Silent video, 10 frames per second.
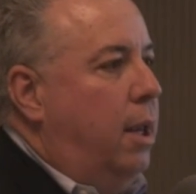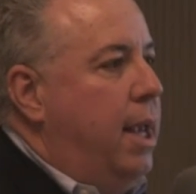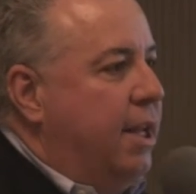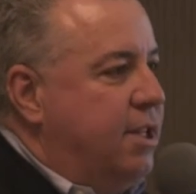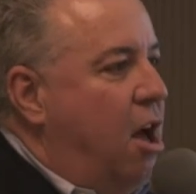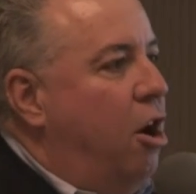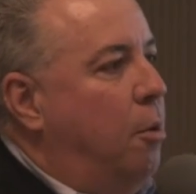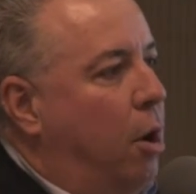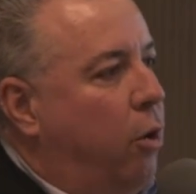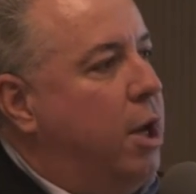Yeah, it's 100
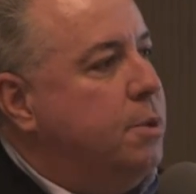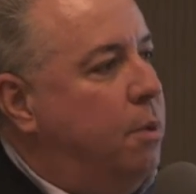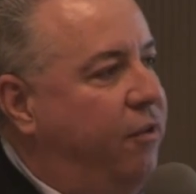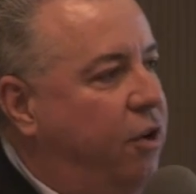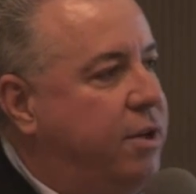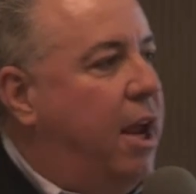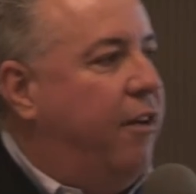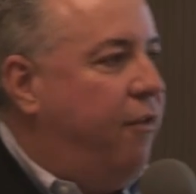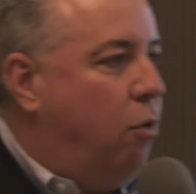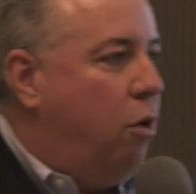milligrams, but if you take
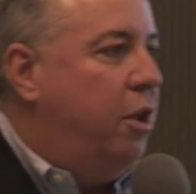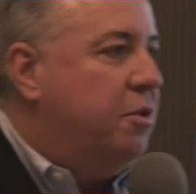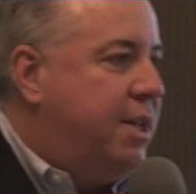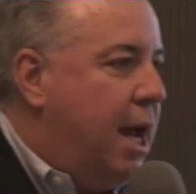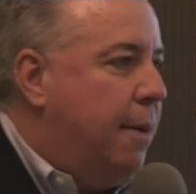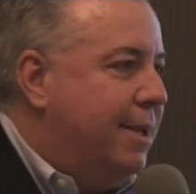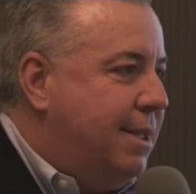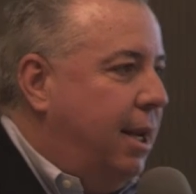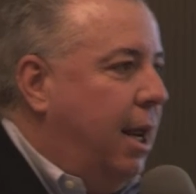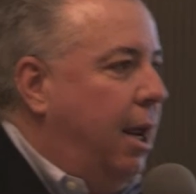four of those tablets
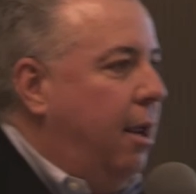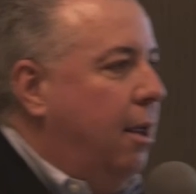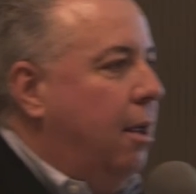a day,